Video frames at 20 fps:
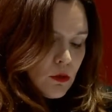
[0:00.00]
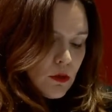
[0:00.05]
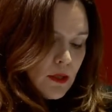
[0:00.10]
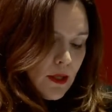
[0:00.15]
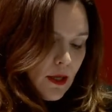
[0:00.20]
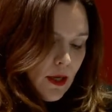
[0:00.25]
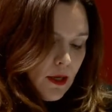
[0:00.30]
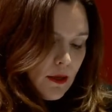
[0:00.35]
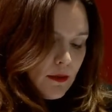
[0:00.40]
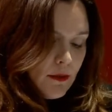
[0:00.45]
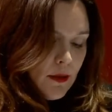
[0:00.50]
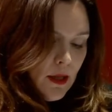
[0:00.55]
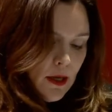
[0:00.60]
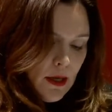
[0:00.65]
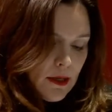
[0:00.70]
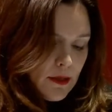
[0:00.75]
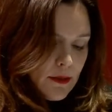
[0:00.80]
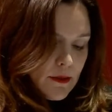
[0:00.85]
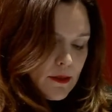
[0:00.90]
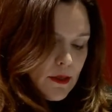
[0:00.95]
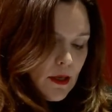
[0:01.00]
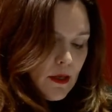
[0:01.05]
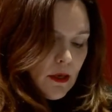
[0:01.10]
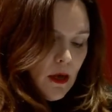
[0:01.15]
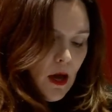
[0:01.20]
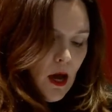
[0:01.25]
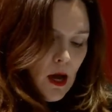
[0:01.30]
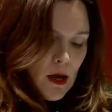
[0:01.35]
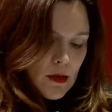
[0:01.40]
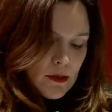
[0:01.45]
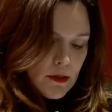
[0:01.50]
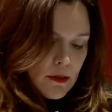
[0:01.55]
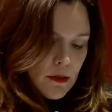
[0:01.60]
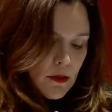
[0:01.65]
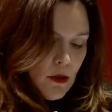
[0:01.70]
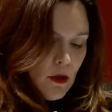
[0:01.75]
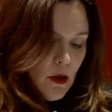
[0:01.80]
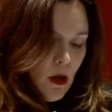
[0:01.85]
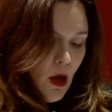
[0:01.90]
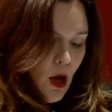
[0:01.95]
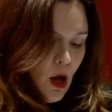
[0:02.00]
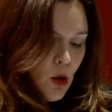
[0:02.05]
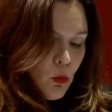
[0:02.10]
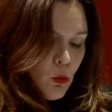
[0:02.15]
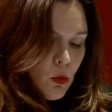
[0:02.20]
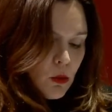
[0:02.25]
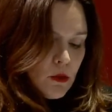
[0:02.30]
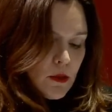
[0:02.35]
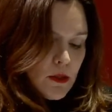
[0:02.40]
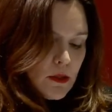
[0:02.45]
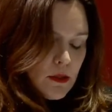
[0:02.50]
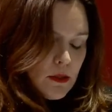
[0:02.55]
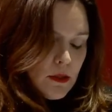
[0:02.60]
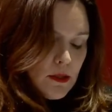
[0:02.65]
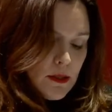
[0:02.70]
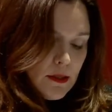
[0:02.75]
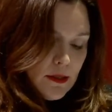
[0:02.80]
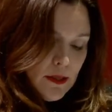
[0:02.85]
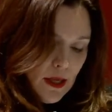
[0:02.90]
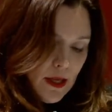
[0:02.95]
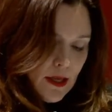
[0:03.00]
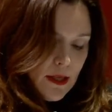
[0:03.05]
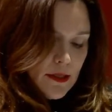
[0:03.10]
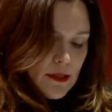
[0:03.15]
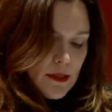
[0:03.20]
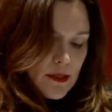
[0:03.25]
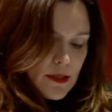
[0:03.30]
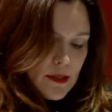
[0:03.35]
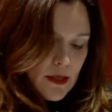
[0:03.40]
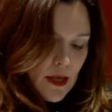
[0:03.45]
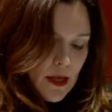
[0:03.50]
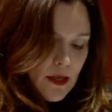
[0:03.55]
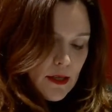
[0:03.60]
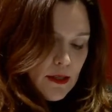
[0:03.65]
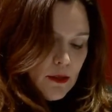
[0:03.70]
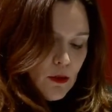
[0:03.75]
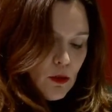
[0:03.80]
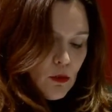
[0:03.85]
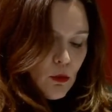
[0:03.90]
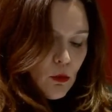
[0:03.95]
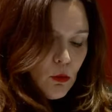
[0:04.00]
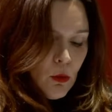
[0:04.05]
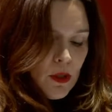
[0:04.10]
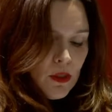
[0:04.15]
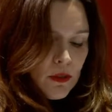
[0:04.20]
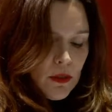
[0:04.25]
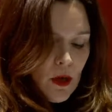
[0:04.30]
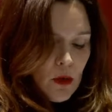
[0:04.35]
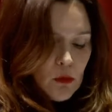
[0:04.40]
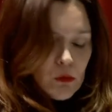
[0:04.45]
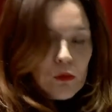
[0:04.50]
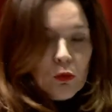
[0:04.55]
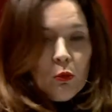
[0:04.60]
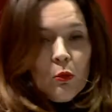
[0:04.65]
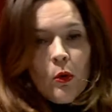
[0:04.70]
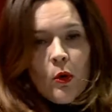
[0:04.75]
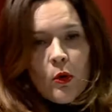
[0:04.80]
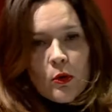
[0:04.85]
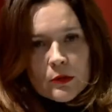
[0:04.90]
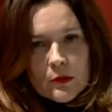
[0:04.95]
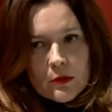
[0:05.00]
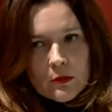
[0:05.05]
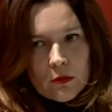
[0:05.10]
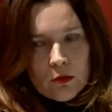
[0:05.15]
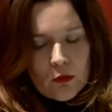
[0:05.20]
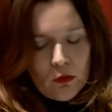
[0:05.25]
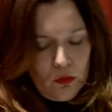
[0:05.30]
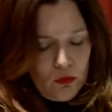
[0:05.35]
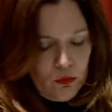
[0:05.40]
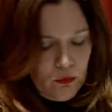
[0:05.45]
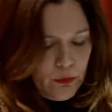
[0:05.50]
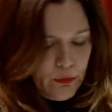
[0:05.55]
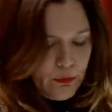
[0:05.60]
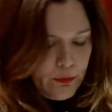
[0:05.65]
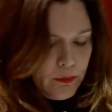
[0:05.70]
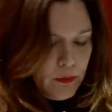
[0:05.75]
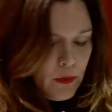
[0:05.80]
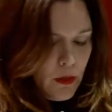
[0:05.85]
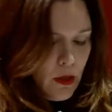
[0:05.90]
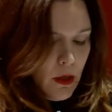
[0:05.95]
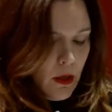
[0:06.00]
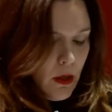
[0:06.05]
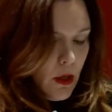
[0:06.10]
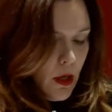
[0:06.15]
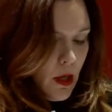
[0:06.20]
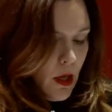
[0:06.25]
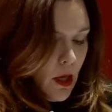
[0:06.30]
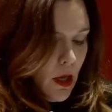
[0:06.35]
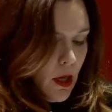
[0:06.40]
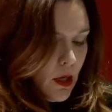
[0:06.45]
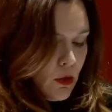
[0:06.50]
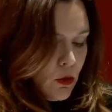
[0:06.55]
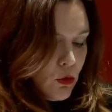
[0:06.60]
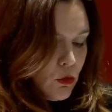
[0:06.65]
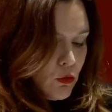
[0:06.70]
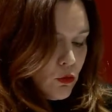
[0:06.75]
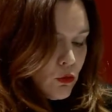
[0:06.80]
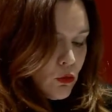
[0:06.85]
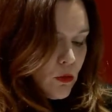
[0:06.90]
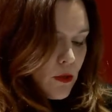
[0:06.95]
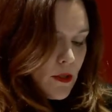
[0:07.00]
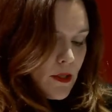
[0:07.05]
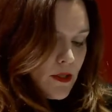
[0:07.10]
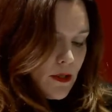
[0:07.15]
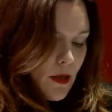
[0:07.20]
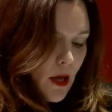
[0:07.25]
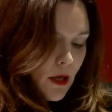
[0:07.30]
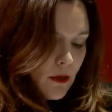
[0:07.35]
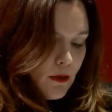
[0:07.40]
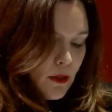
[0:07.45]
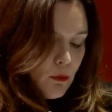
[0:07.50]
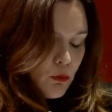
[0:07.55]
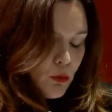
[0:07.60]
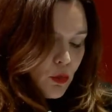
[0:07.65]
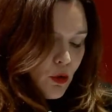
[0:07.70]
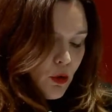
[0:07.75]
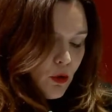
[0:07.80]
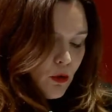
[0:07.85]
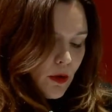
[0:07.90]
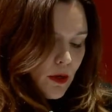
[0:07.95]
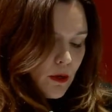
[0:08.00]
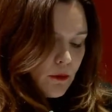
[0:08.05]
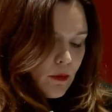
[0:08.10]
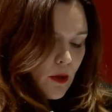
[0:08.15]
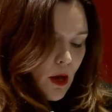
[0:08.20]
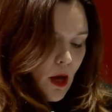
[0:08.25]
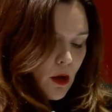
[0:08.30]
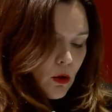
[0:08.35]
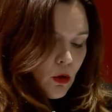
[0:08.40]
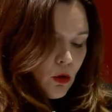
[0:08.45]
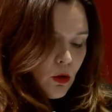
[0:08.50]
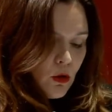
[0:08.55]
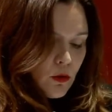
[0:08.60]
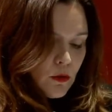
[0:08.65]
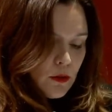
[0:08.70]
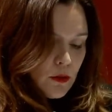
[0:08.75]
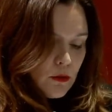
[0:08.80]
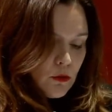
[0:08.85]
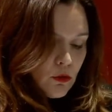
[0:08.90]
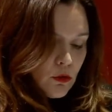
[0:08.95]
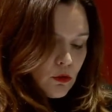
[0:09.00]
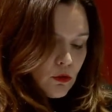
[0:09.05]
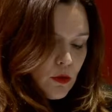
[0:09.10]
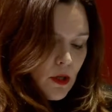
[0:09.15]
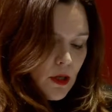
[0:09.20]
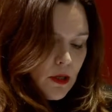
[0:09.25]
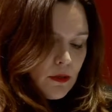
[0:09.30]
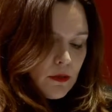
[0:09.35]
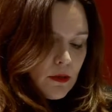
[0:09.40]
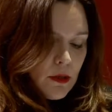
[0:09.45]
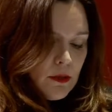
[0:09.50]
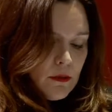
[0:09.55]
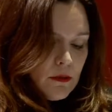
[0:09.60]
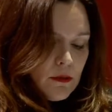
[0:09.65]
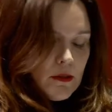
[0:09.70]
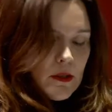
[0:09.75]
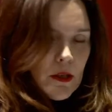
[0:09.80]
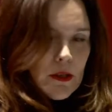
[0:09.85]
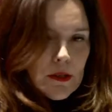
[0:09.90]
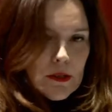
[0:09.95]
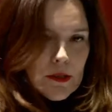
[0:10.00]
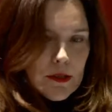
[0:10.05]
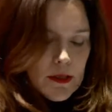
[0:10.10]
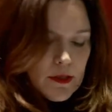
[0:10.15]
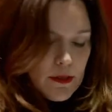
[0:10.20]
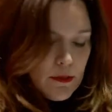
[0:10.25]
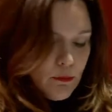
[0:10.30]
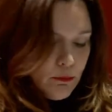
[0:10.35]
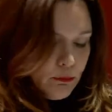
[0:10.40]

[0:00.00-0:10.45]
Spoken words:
they tell us and what they say without words to design a program according to their interests.